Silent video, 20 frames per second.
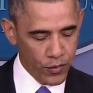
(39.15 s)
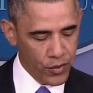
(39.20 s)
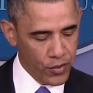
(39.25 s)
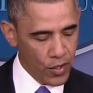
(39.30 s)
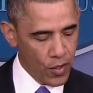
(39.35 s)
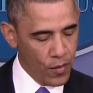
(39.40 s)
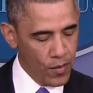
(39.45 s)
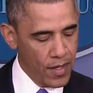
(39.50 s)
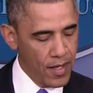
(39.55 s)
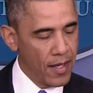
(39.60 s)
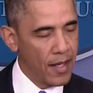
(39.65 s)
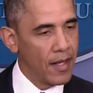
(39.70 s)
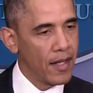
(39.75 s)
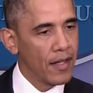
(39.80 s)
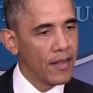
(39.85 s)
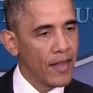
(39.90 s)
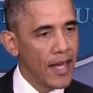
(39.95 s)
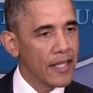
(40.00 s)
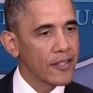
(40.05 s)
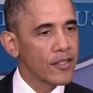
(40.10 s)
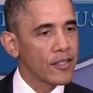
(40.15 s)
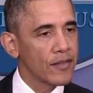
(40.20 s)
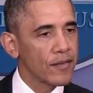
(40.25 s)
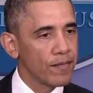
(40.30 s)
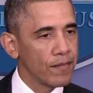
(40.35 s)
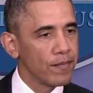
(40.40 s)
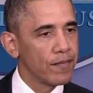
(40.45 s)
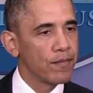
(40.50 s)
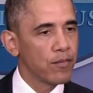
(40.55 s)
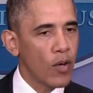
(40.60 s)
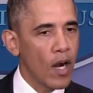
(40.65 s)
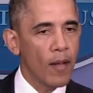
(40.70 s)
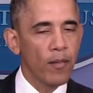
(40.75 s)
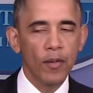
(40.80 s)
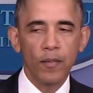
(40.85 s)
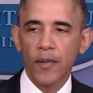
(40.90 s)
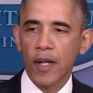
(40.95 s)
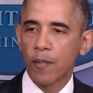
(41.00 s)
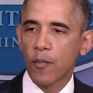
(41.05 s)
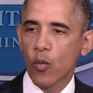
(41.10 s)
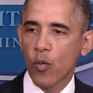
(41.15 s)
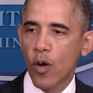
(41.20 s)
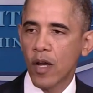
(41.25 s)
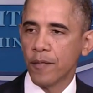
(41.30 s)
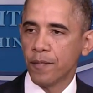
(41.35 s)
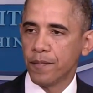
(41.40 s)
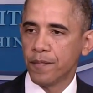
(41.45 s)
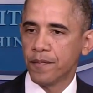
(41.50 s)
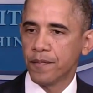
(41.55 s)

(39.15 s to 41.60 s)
So that's problem number one,